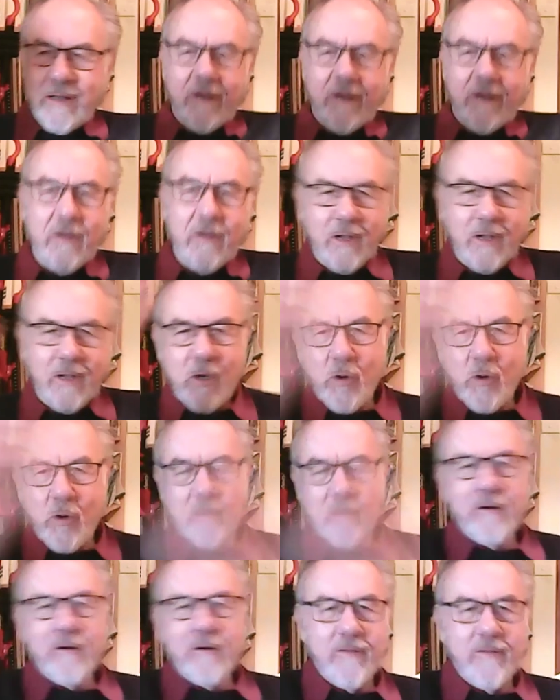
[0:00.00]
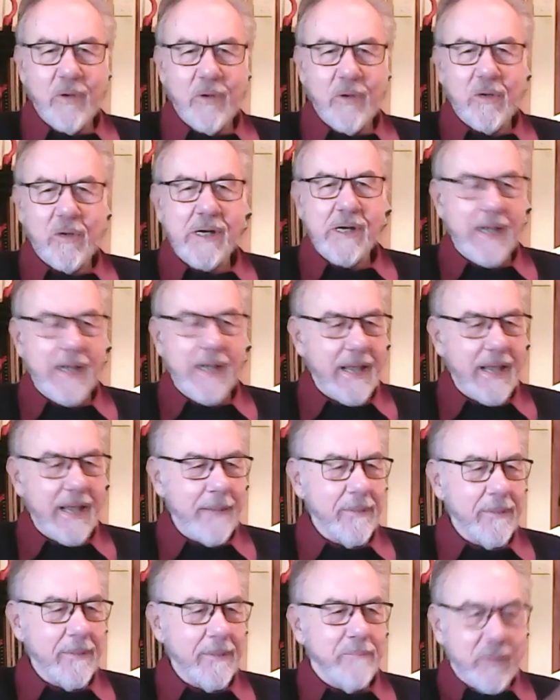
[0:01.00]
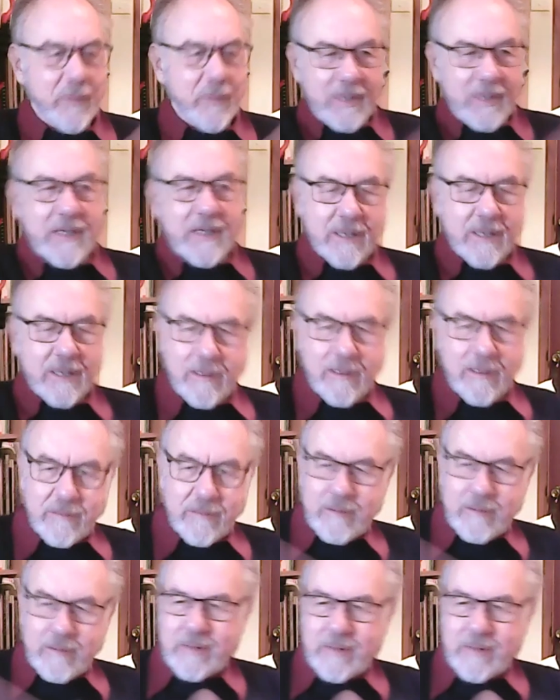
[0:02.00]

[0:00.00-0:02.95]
on the corner of your claim and put these little